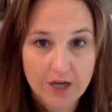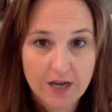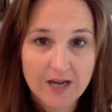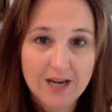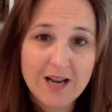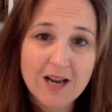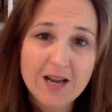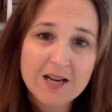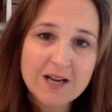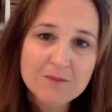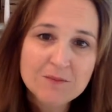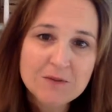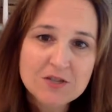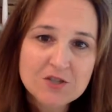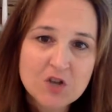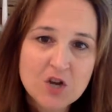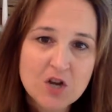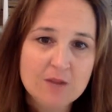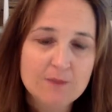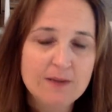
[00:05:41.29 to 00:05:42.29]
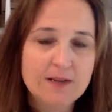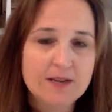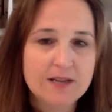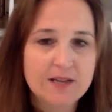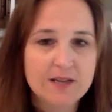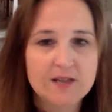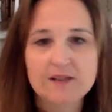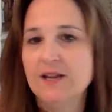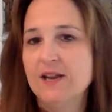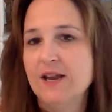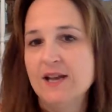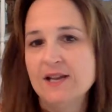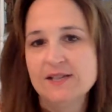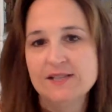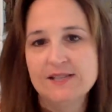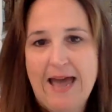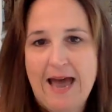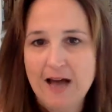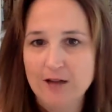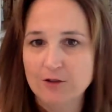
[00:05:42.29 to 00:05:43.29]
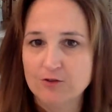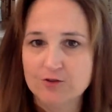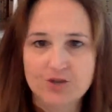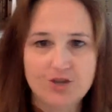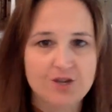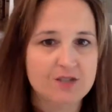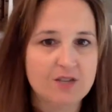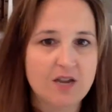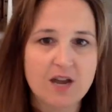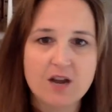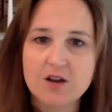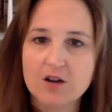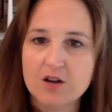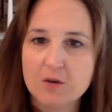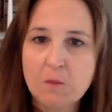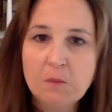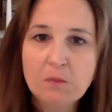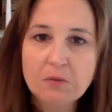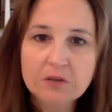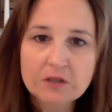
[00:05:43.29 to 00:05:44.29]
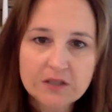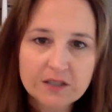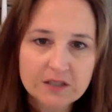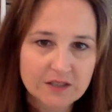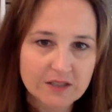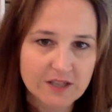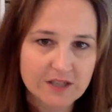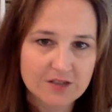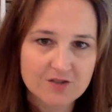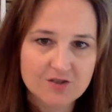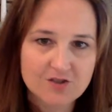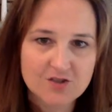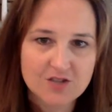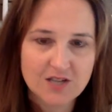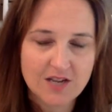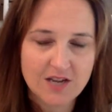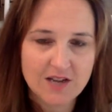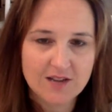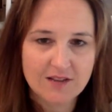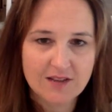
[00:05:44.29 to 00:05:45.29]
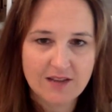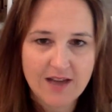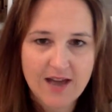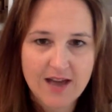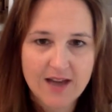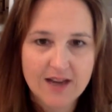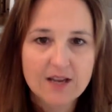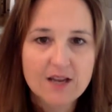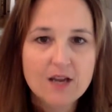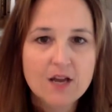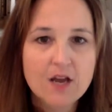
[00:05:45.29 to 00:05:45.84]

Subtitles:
And I'm not talking about a kid that has allergies. I completely understand that.